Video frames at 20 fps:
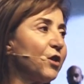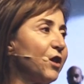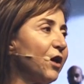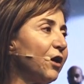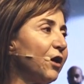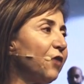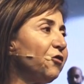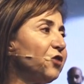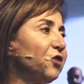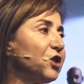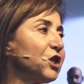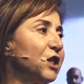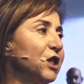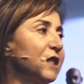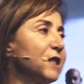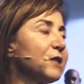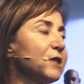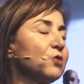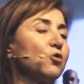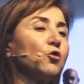the
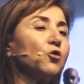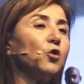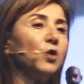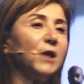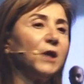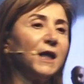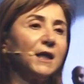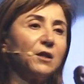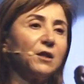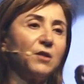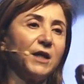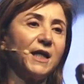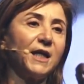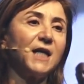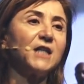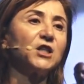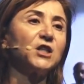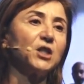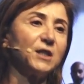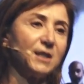refugees to collect the
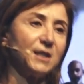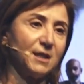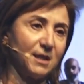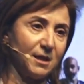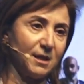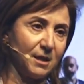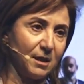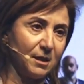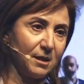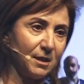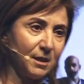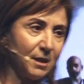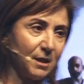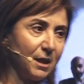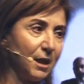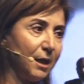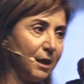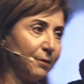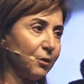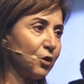cash assistance
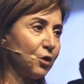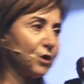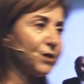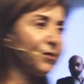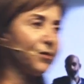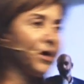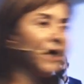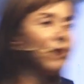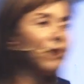because they